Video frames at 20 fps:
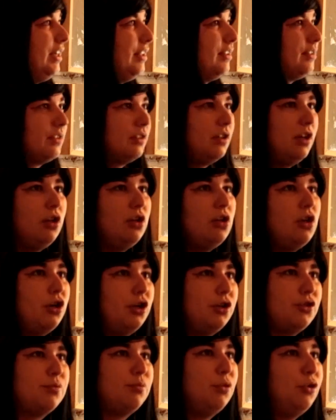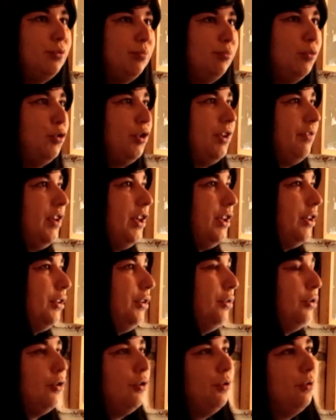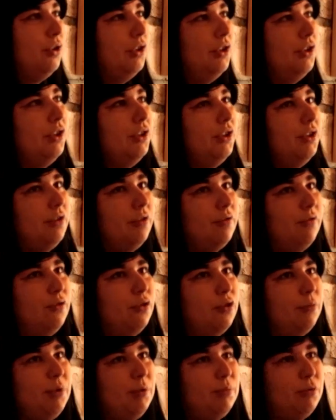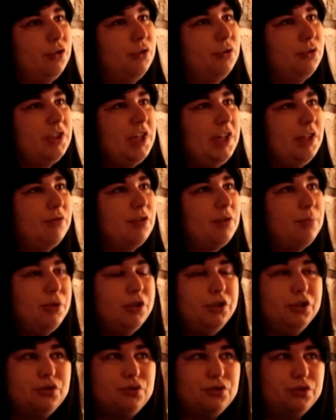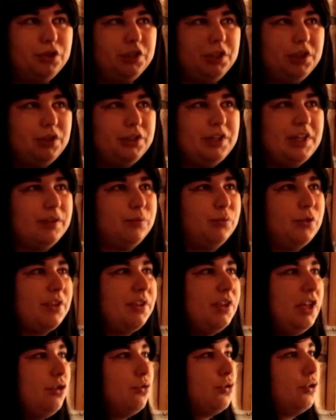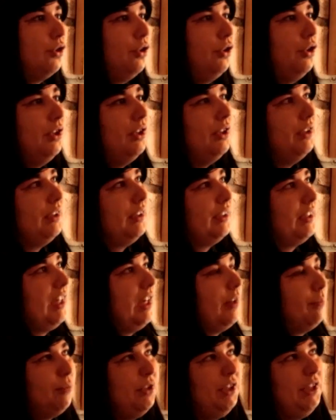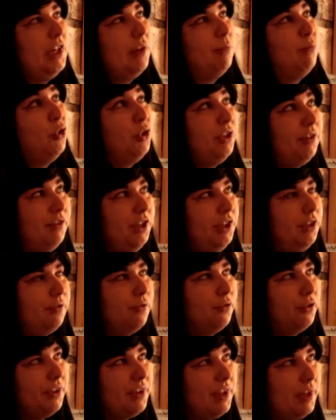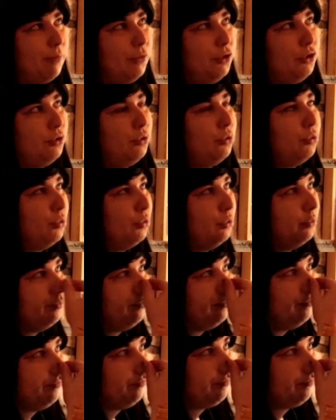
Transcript: case, a large motivator, for people to kind of spiritually connect with nature, can be a motivator for them to